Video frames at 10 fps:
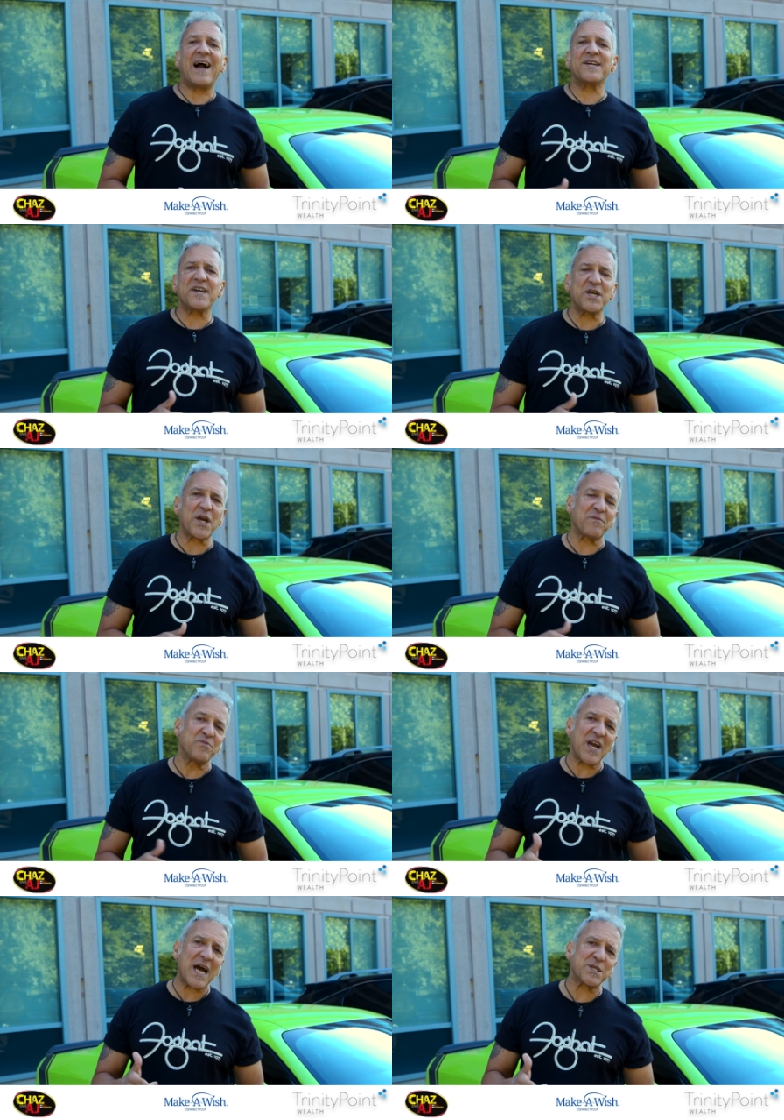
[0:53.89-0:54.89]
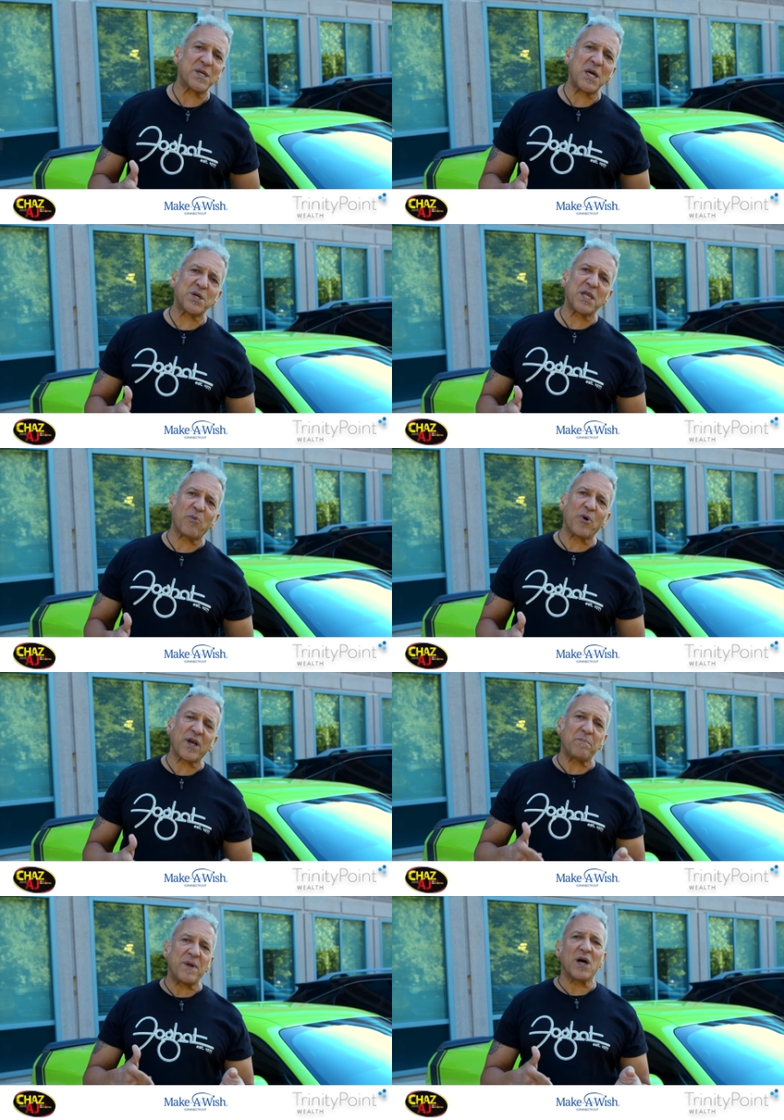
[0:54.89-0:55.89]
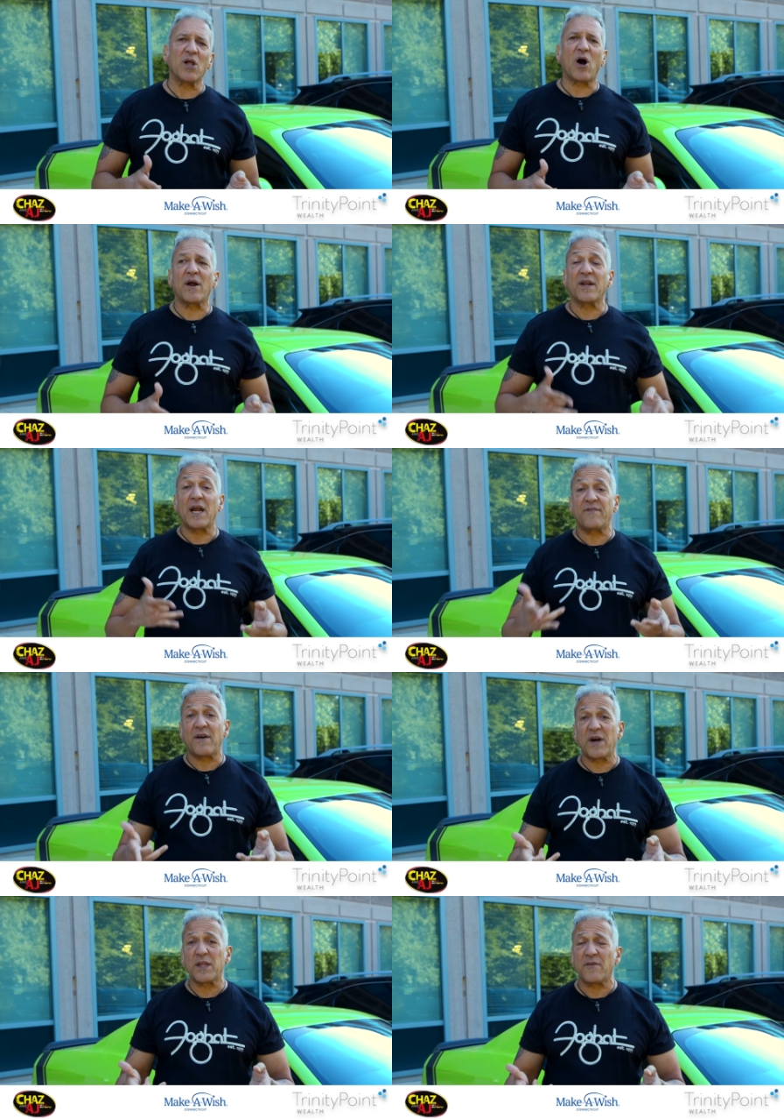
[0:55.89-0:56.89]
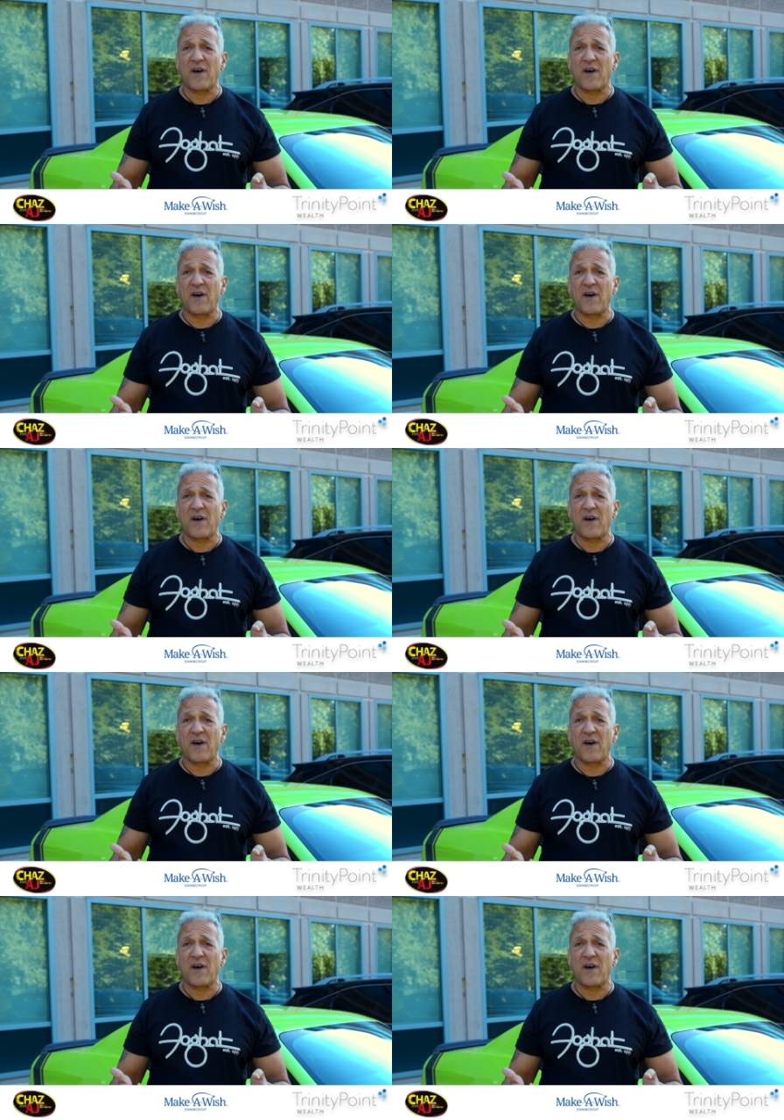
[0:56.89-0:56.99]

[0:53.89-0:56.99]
Hi, it's AJ from Chaz and AJ in the morning on PLR and 95.9 The